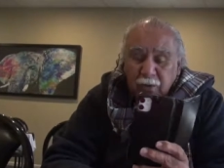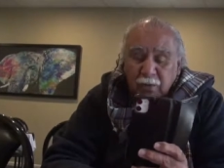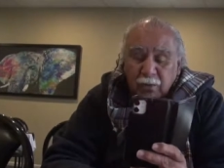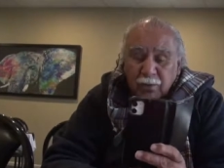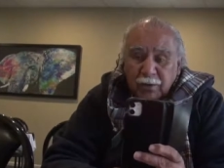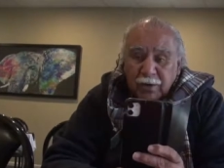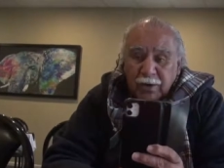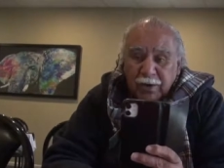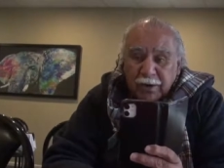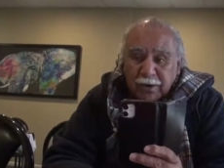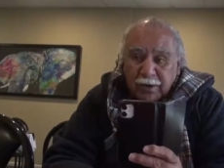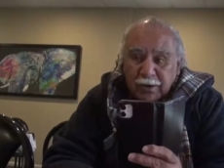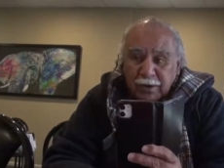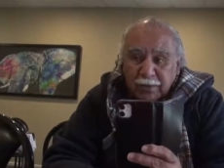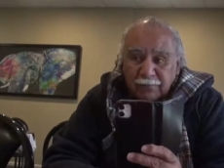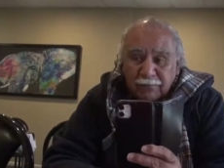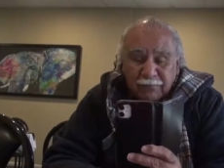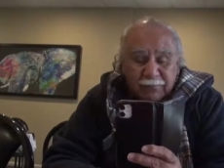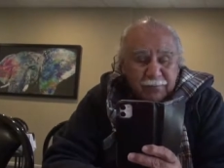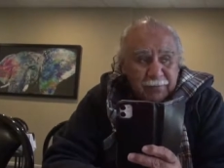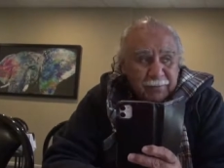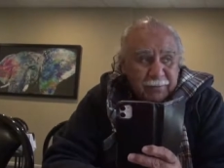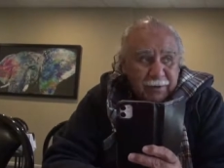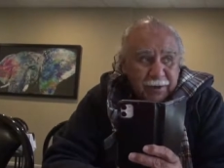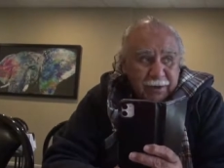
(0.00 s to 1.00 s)
where I come
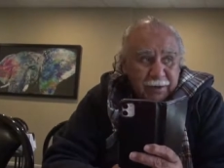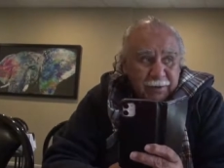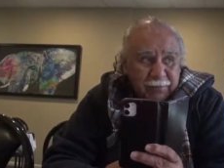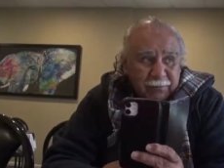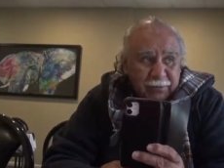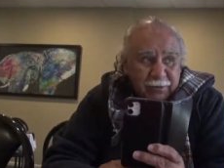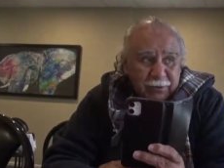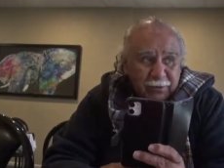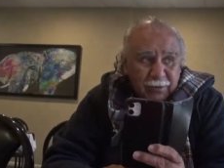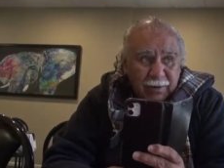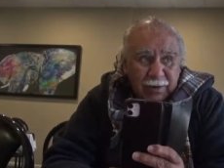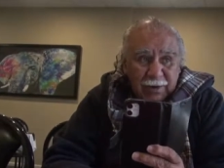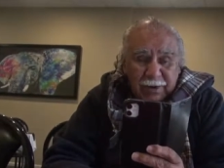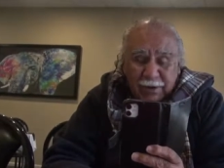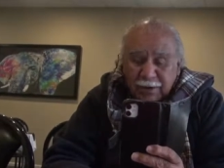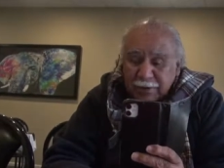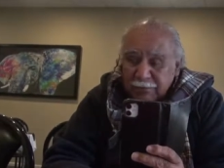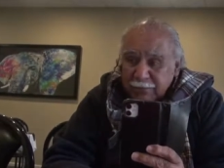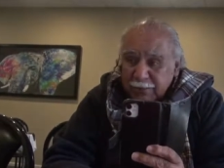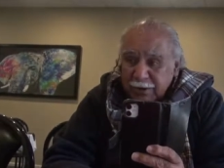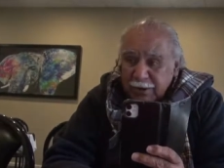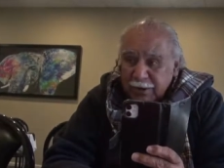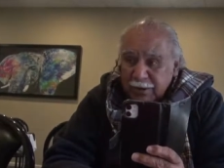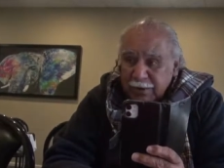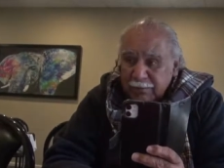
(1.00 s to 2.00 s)
from. I am a Euahlayi
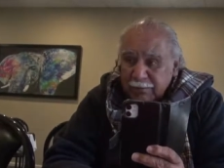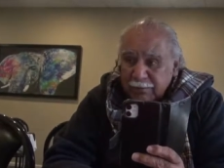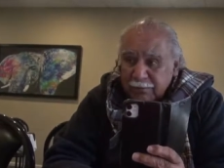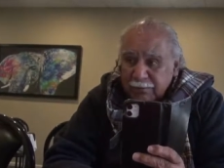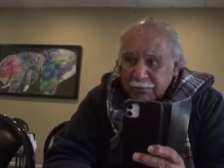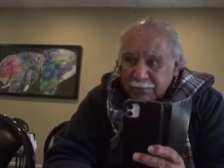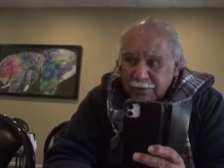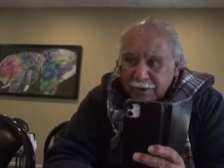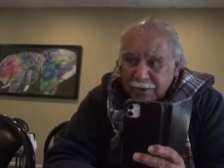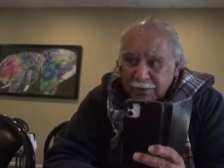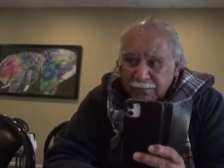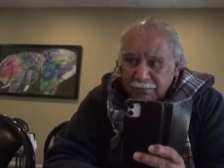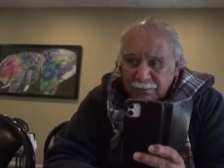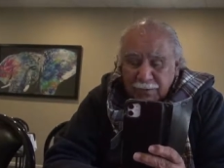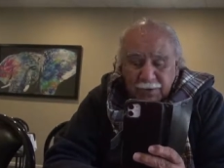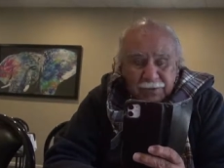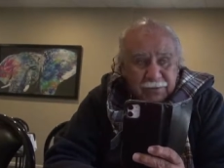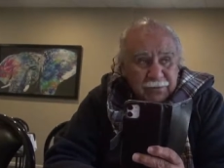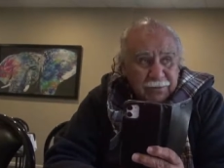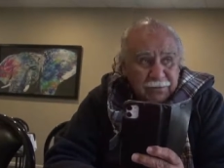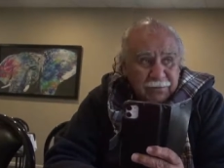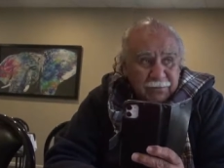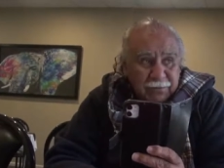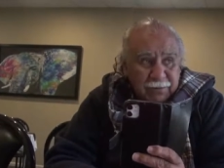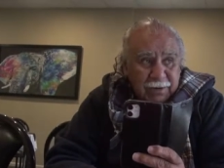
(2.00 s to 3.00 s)
man. My
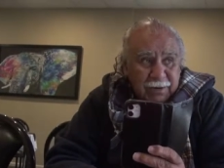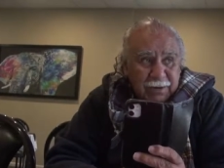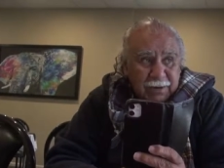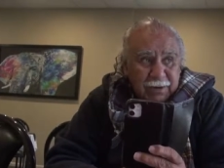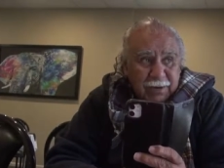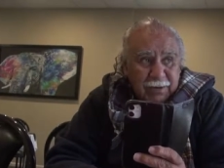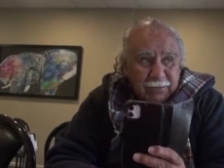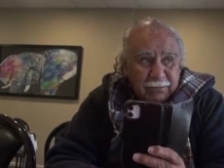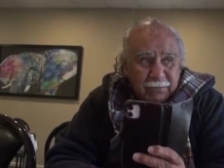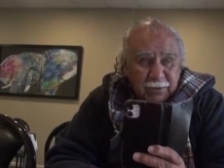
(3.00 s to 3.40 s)
mother's Euahlayi,